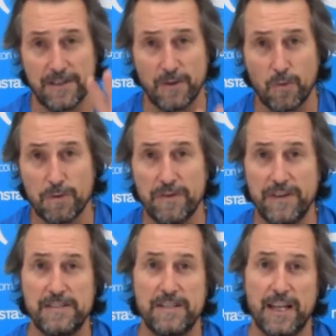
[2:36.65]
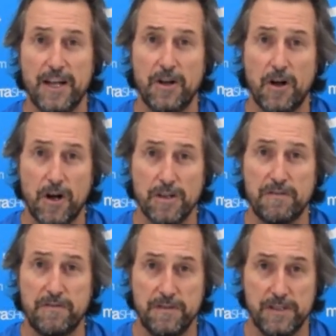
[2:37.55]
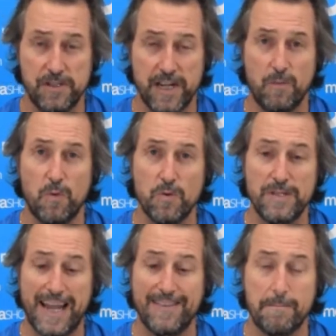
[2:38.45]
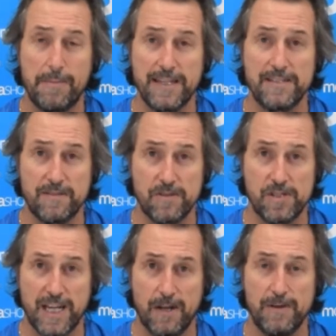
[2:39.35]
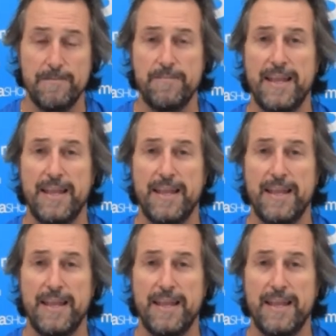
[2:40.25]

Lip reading: the waterproofing needs to go on the shower walls and the base of the shower,